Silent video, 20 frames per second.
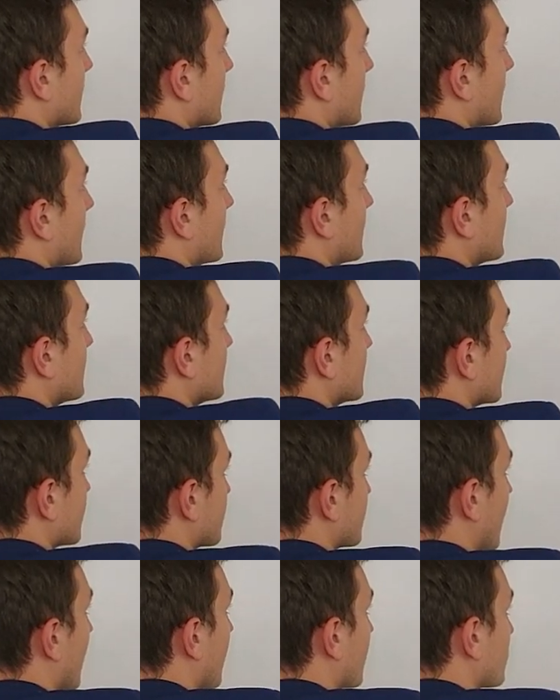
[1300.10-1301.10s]
line in this
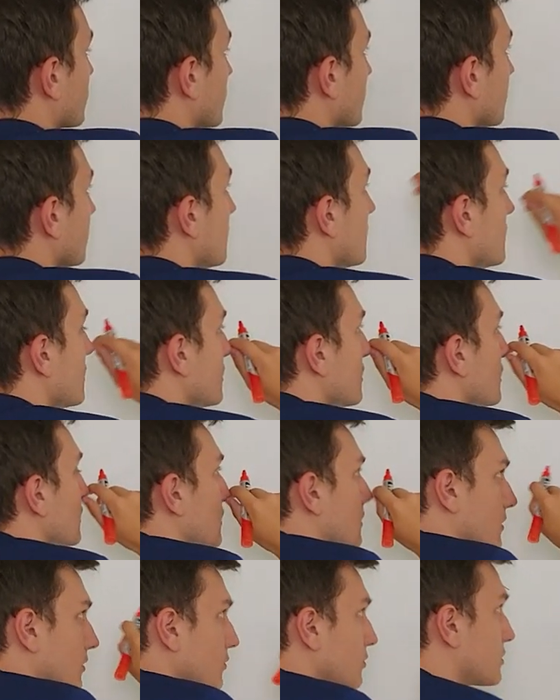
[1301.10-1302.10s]
section.
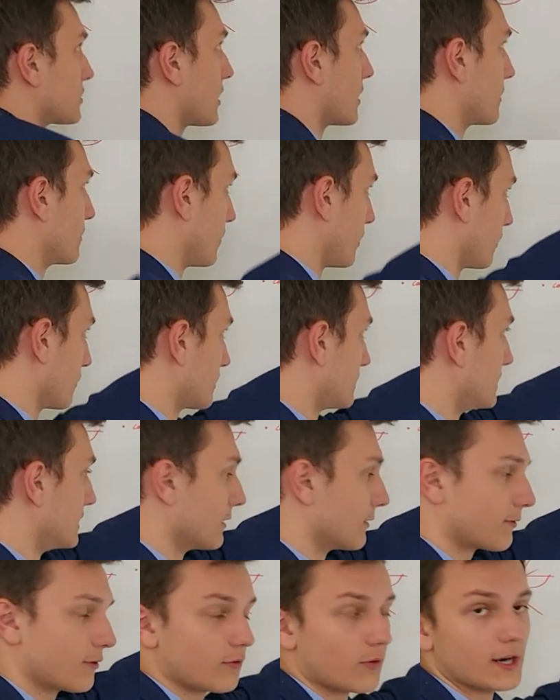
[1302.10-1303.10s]
Those are both
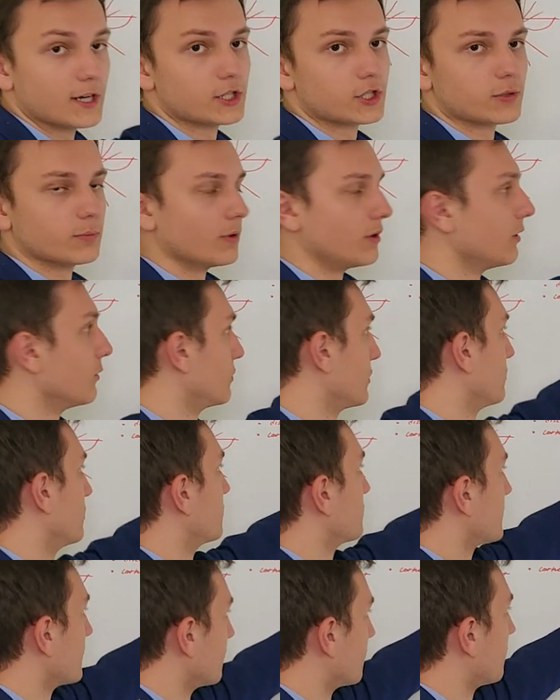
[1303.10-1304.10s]
differentiable. We
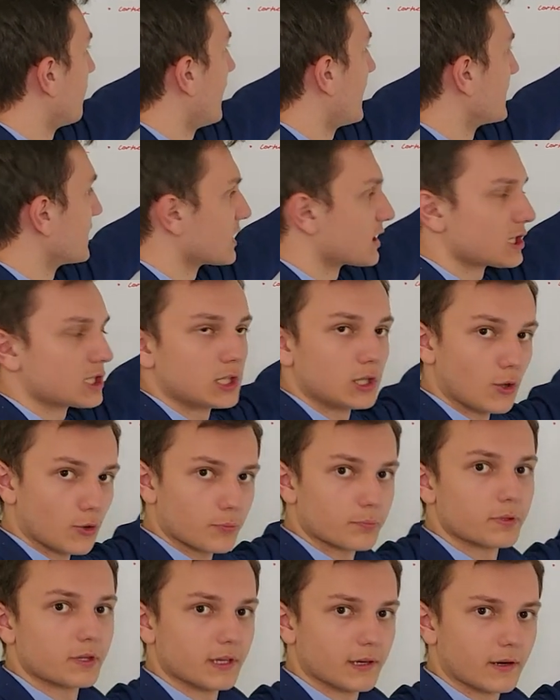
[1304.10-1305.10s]
can find the
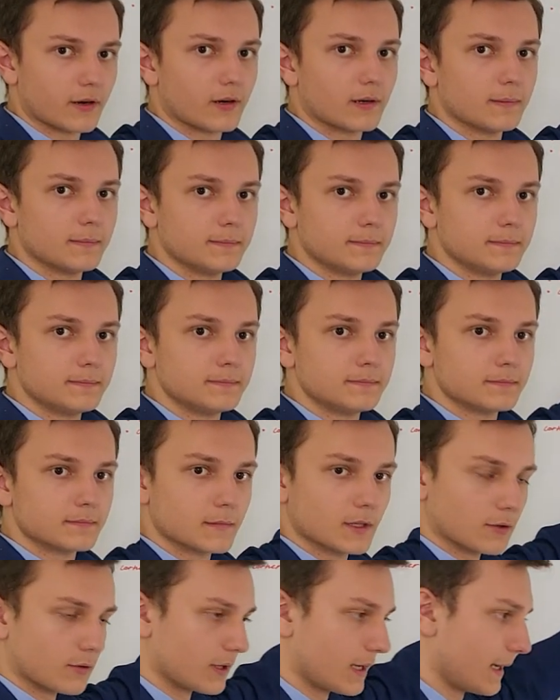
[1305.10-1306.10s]
slope there.
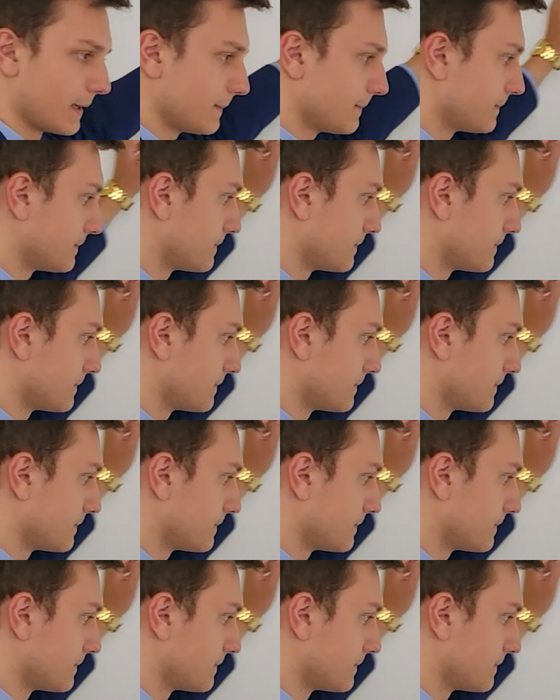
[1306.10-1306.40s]
Okay?